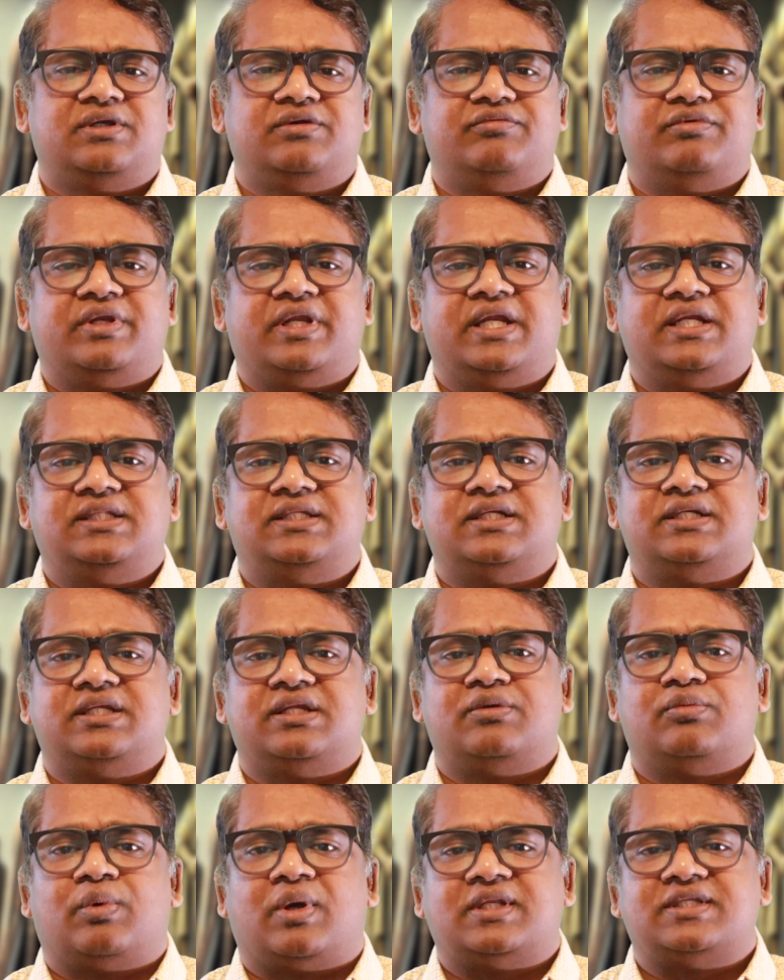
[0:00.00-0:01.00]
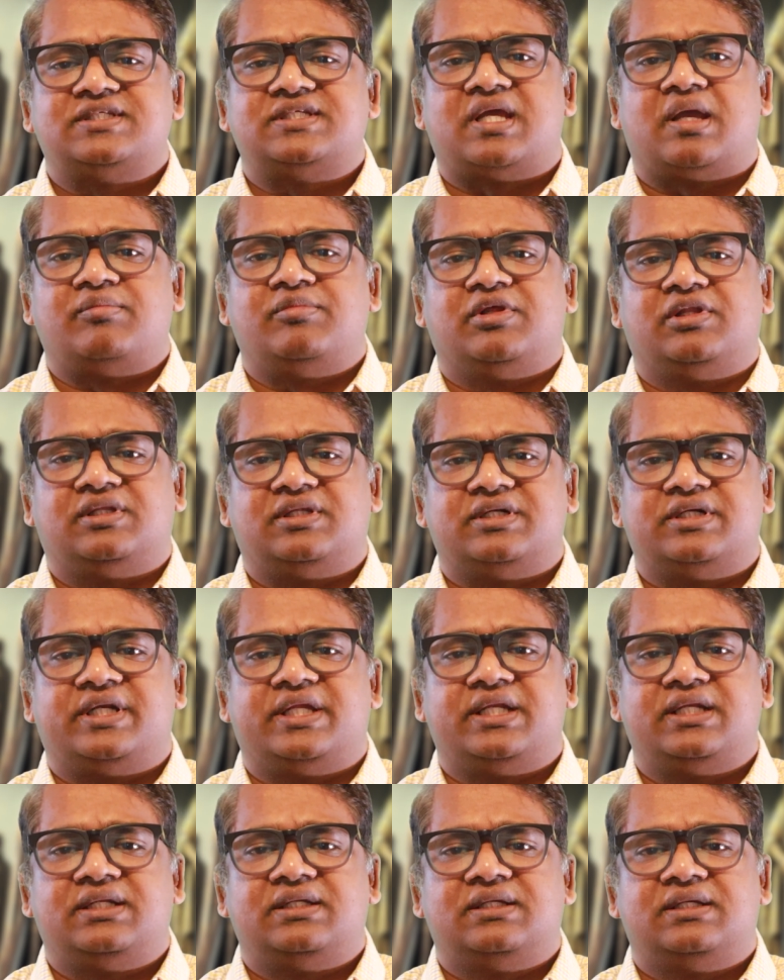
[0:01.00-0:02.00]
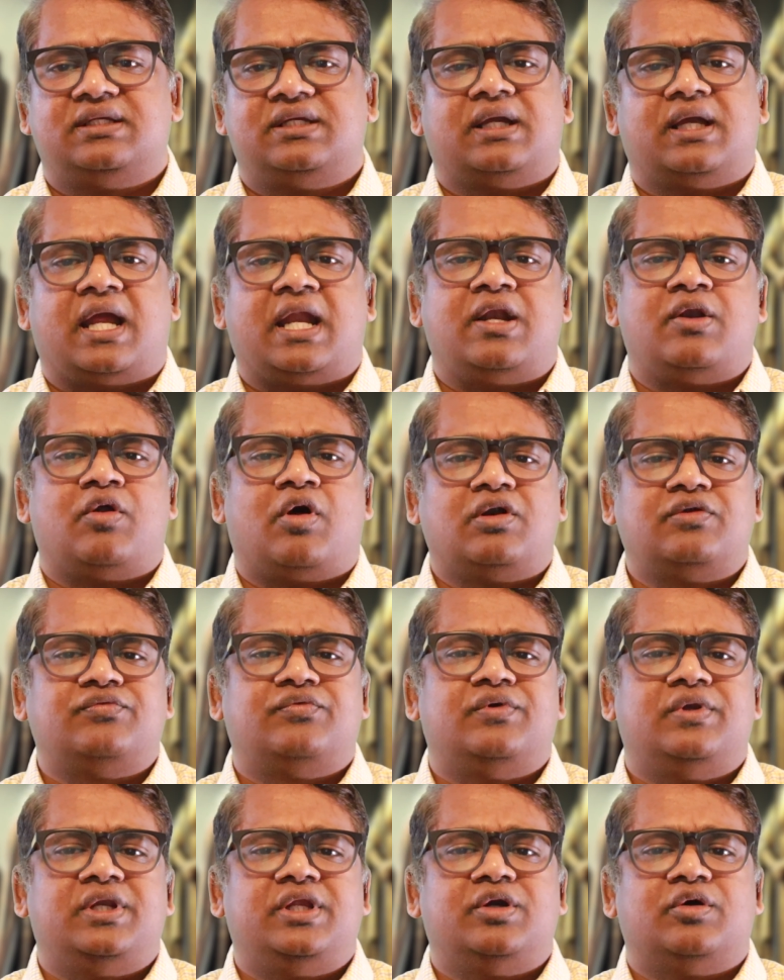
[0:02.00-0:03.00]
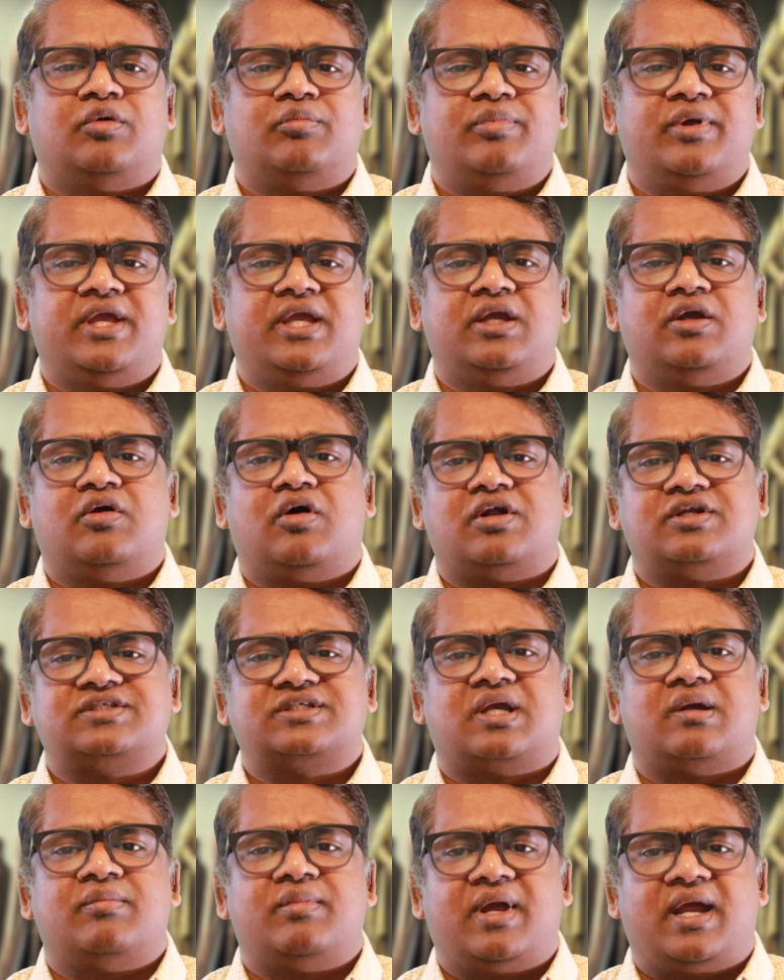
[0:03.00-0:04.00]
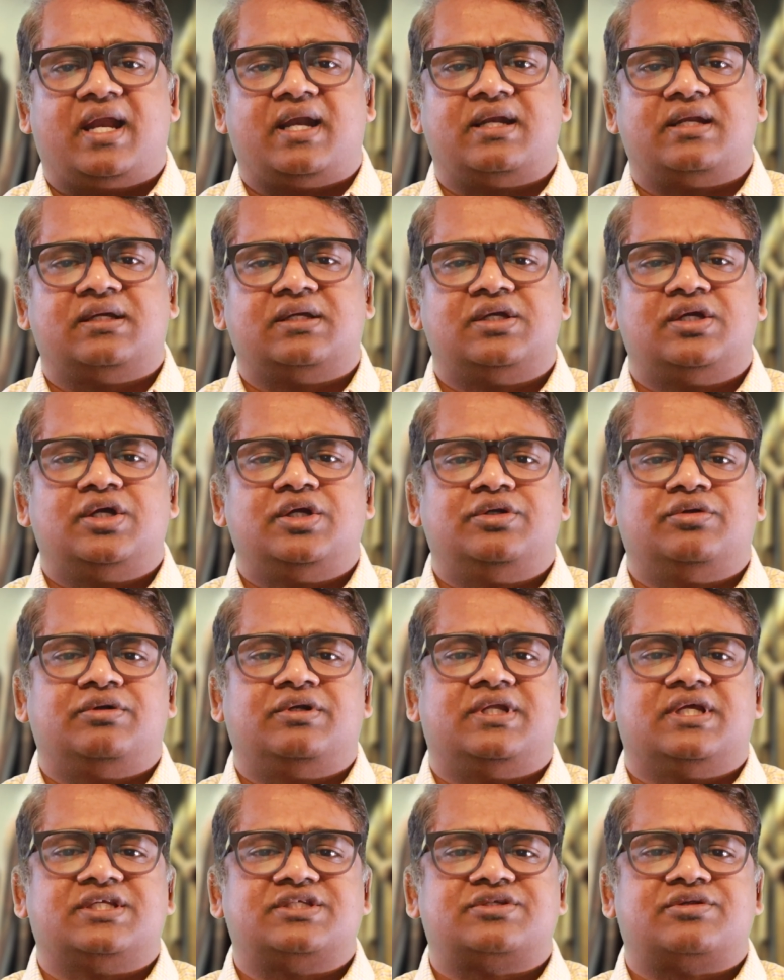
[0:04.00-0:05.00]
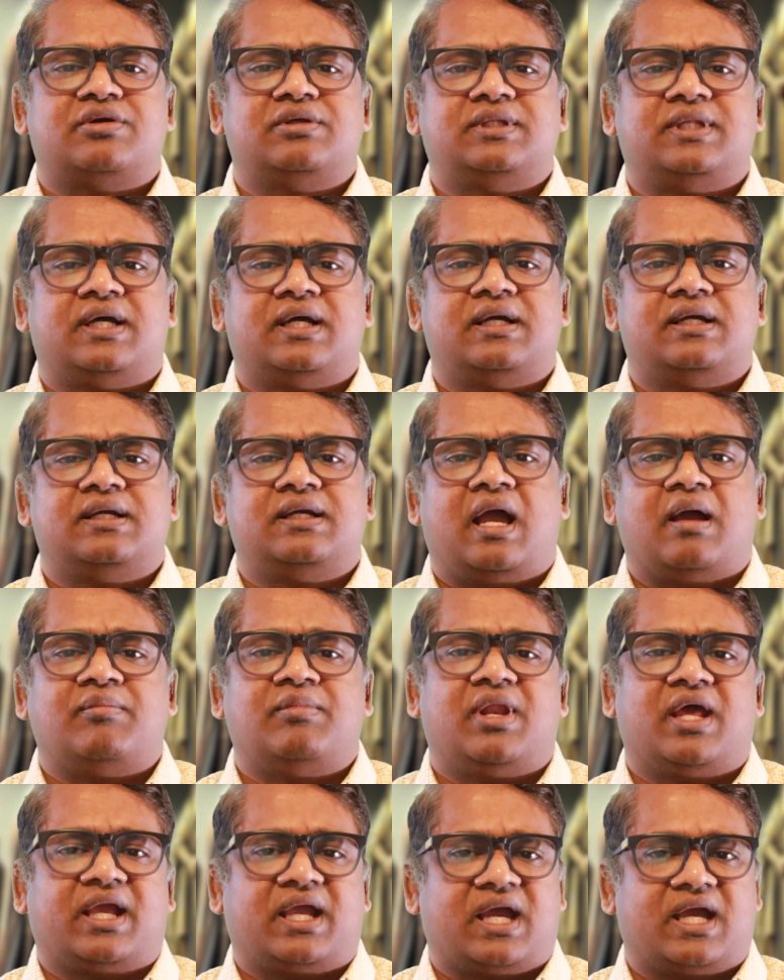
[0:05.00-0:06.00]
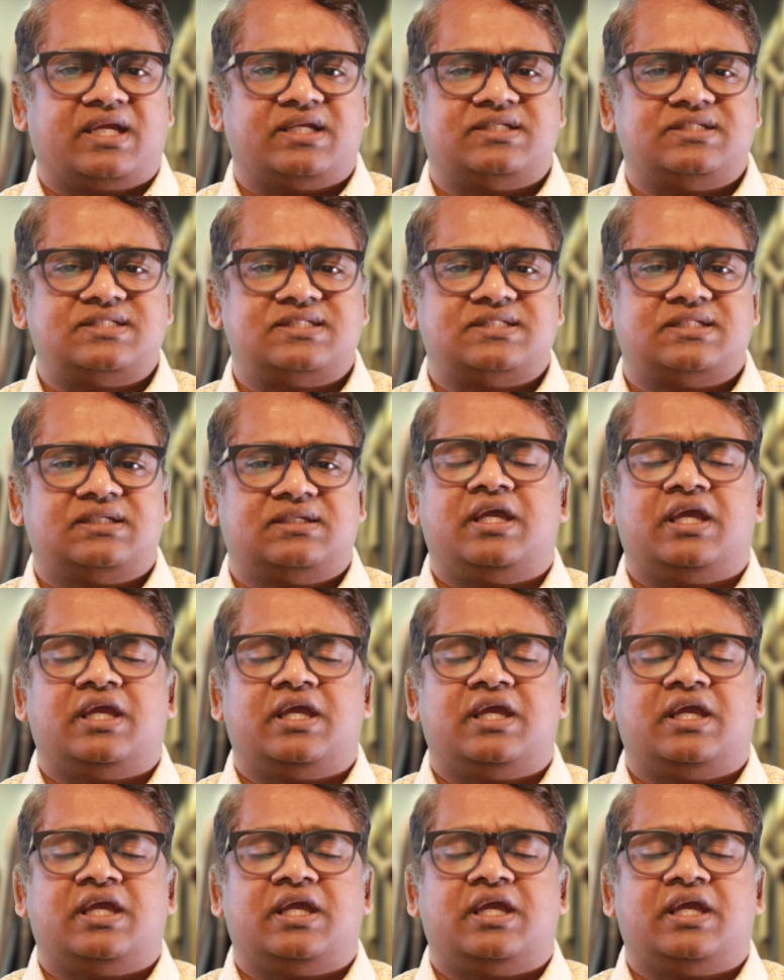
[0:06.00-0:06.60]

We read that in 1 Samuel 13, and not fully obeying God's command to destroy the Amalekites.